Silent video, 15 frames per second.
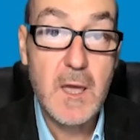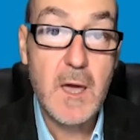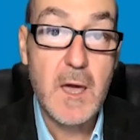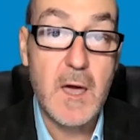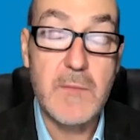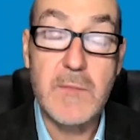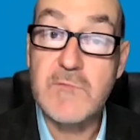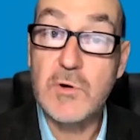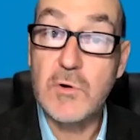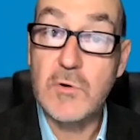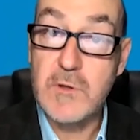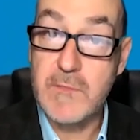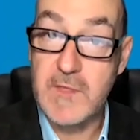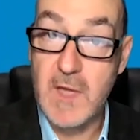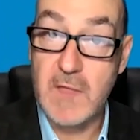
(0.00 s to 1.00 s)
And they've
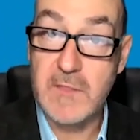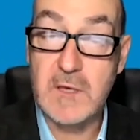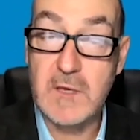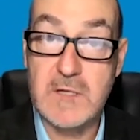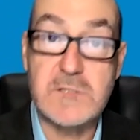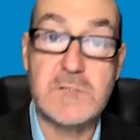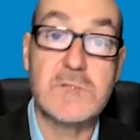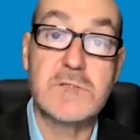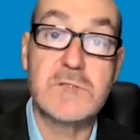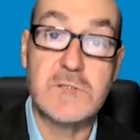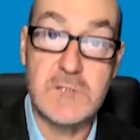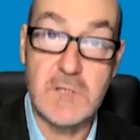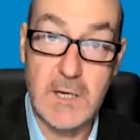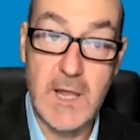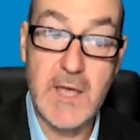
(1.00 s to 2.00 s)
called on the other councils to
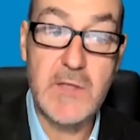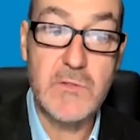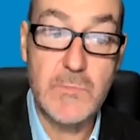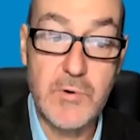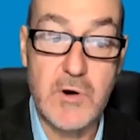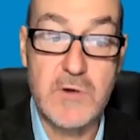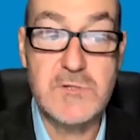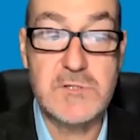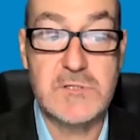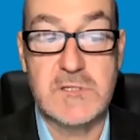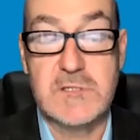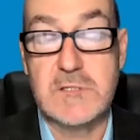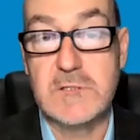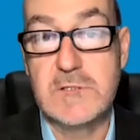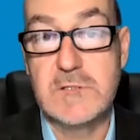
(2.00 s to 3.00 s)
delay the
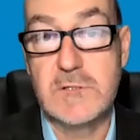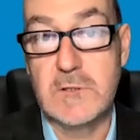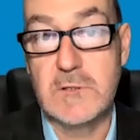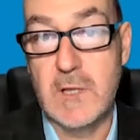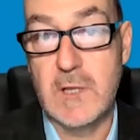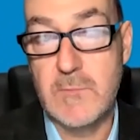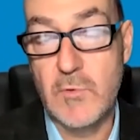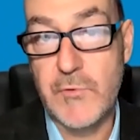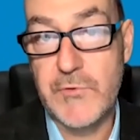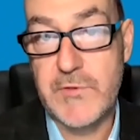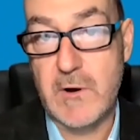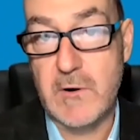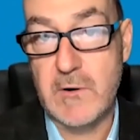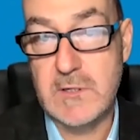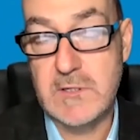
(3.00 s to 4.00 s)
process until a more
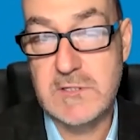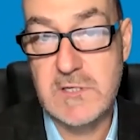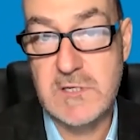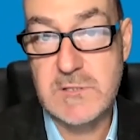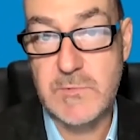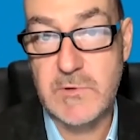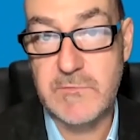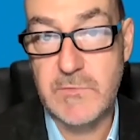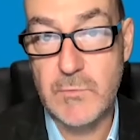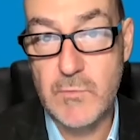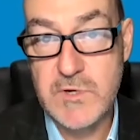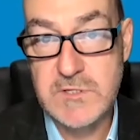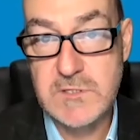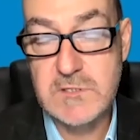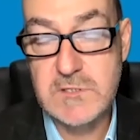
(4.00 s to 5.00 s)
thorough assessment of the
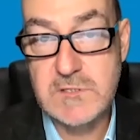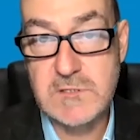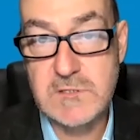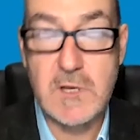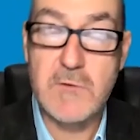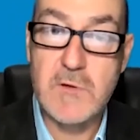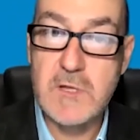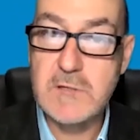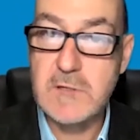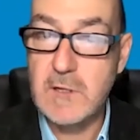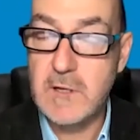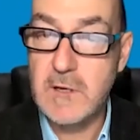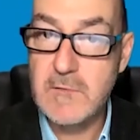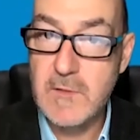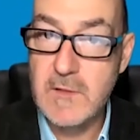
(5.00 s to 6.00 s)
risks. So,
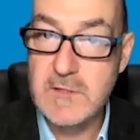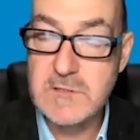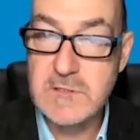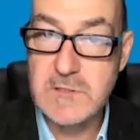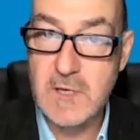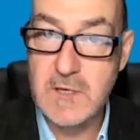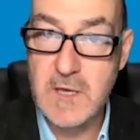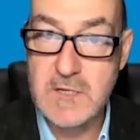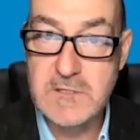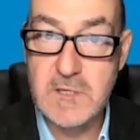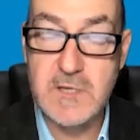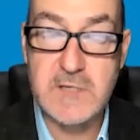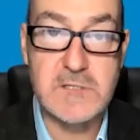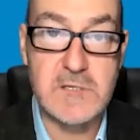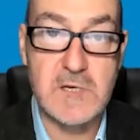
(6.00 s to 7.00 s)
it's a
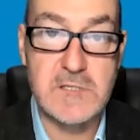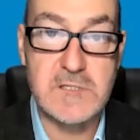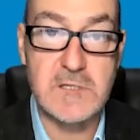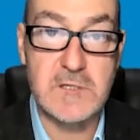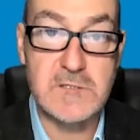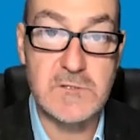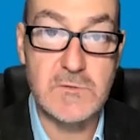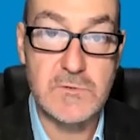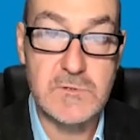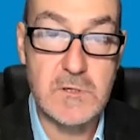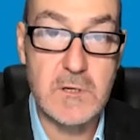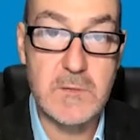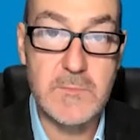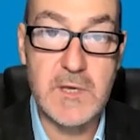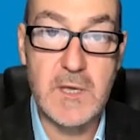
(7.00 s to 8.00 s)
council exercising its
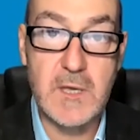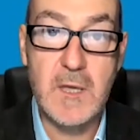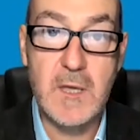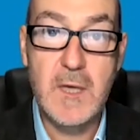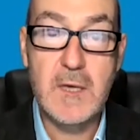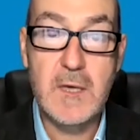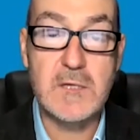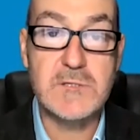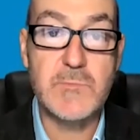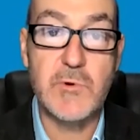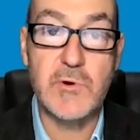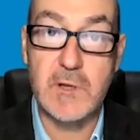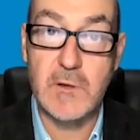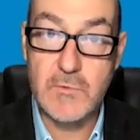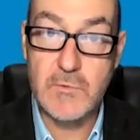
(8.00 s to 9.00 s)
autonomy, it's
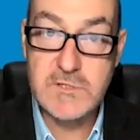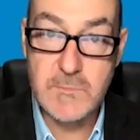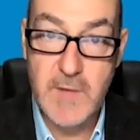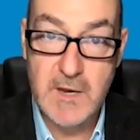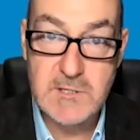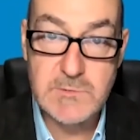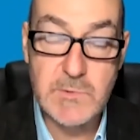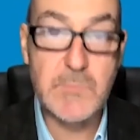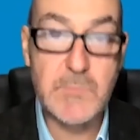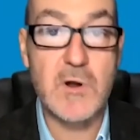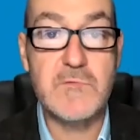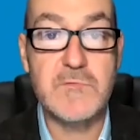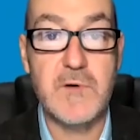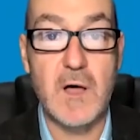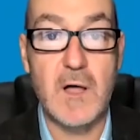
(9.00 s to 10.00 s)
putting a risk management
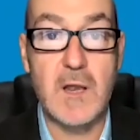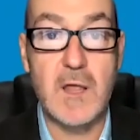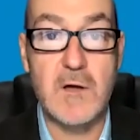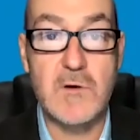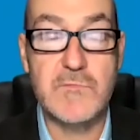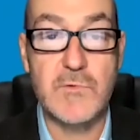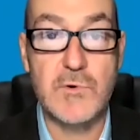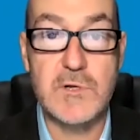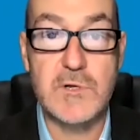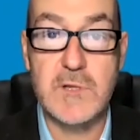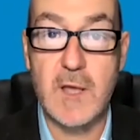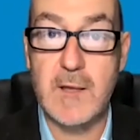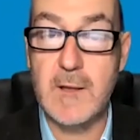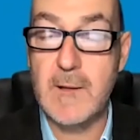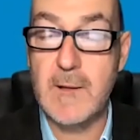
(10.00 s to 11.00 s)
profile over it,
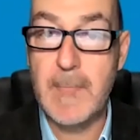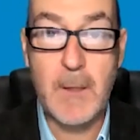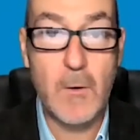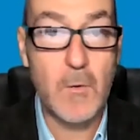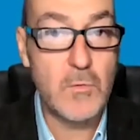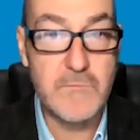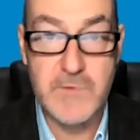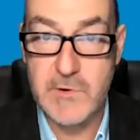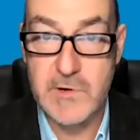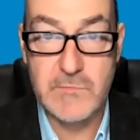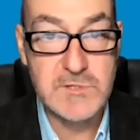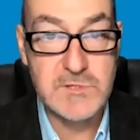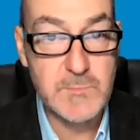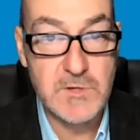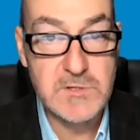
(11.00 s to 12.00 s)
all very
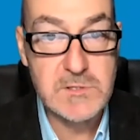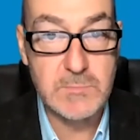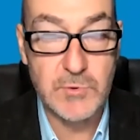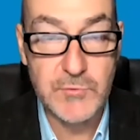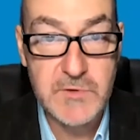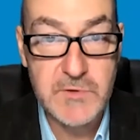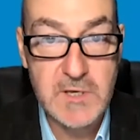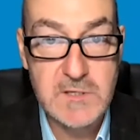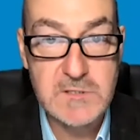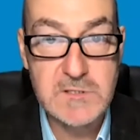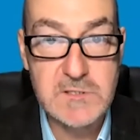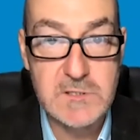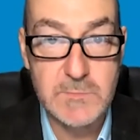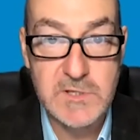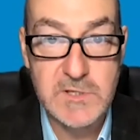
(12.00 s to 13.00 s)
responsible
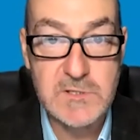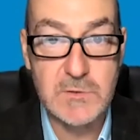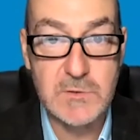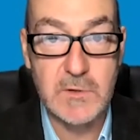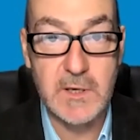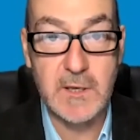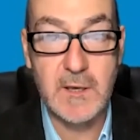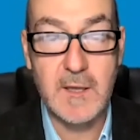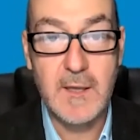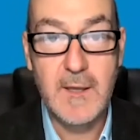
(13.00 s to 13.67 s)
things to be doing.